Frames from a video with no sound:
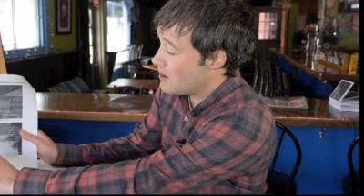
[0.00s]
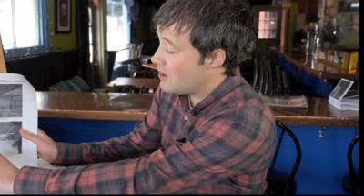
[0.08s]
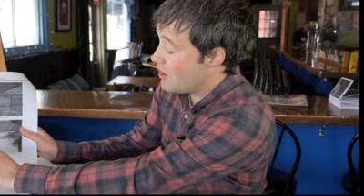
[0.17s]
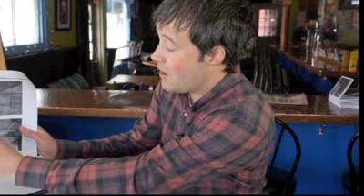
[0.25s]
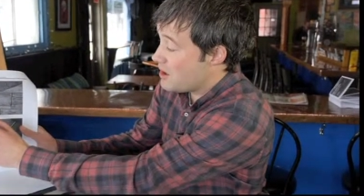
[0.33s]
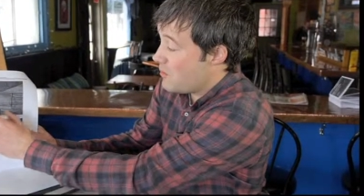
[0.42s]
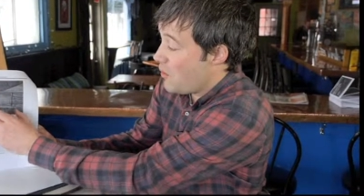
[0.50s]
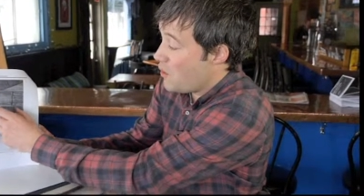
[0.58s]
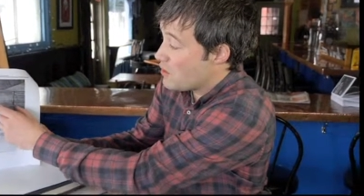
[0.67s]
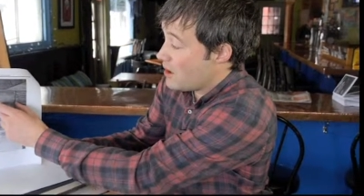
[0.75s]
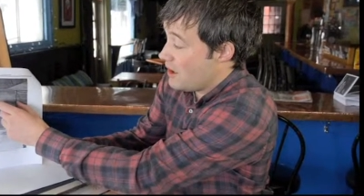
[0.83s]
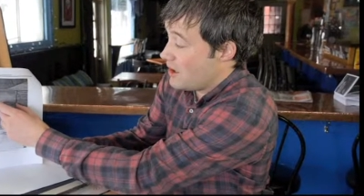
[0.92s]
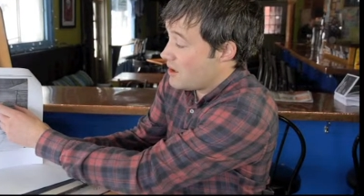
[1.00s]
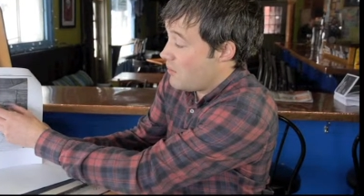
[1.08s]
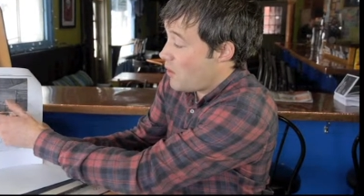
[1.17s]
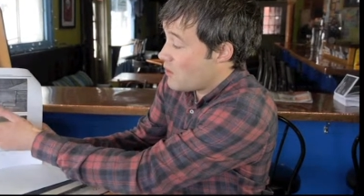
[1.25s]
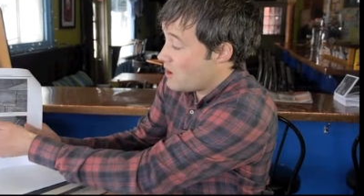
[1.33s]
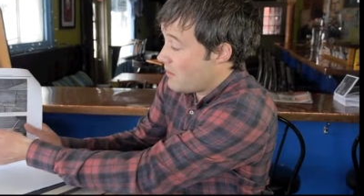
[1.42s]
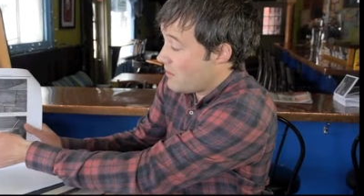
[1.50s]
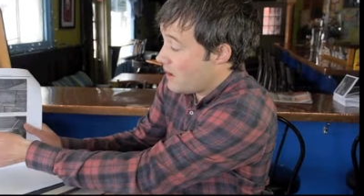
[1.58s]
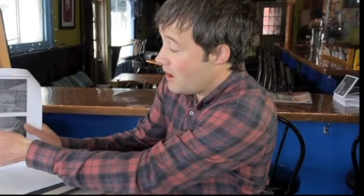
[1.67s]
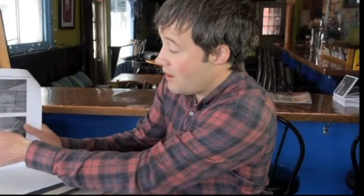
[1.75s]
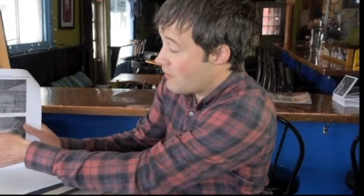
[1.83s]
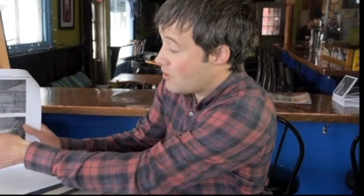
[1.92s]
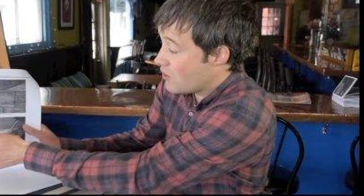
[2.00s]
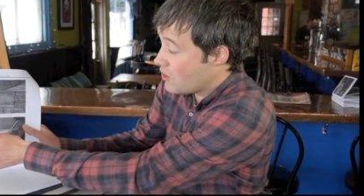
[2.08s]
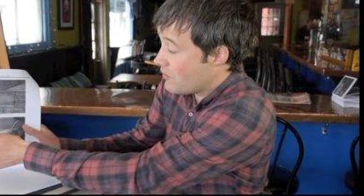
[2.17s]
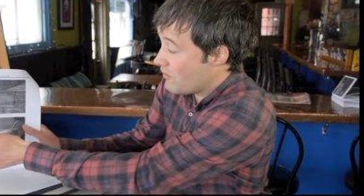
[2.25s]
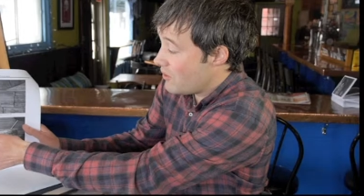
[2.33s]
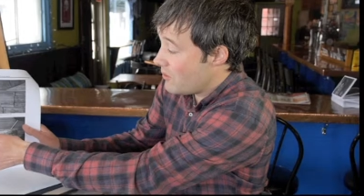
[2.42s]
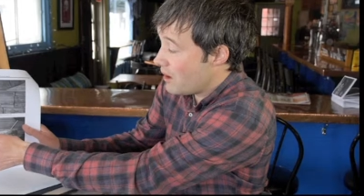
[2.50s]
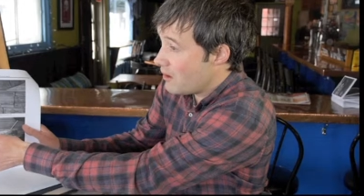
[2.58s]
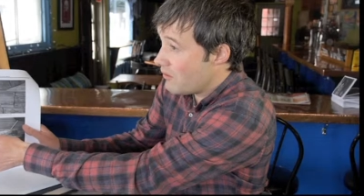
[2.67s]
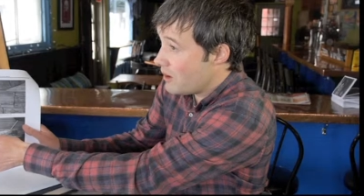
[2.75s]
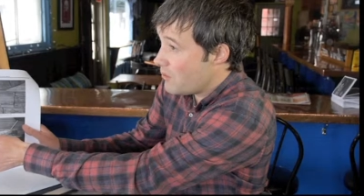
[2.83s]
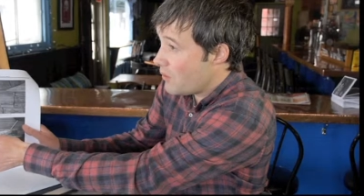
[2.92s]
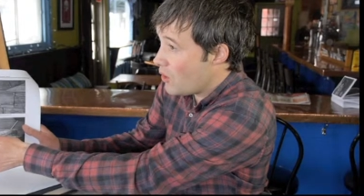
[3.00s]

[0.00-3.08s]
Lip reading: do. I suppose they were thinking of a Dutchman repair, right?